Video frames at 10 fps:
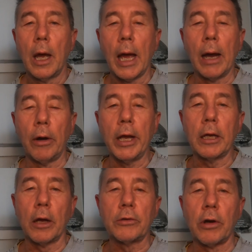Our
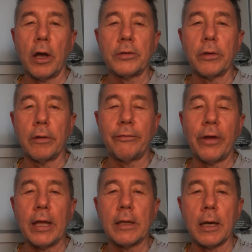ego tries to
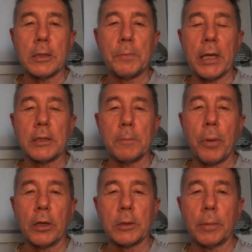defend that as best it
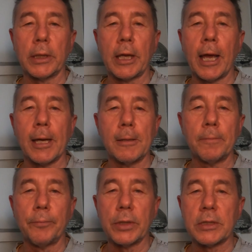possibly
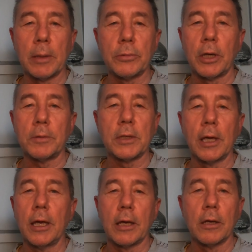can, but sometimes the
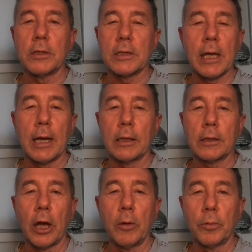ego just can't
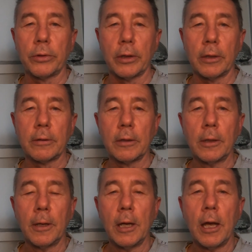cope with it.
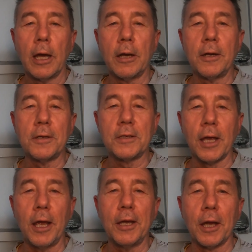And it is the
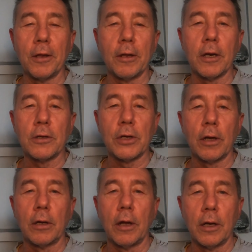ego that
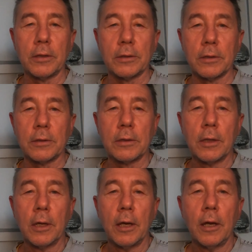internalizes.
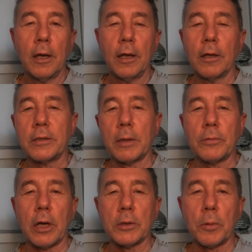
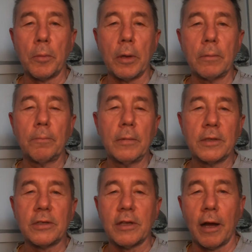Sometimes when we
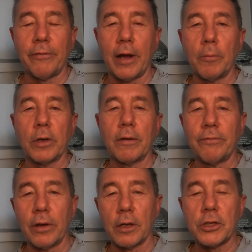stuff up, we can
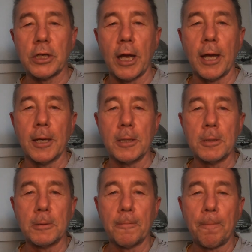feel ashamed.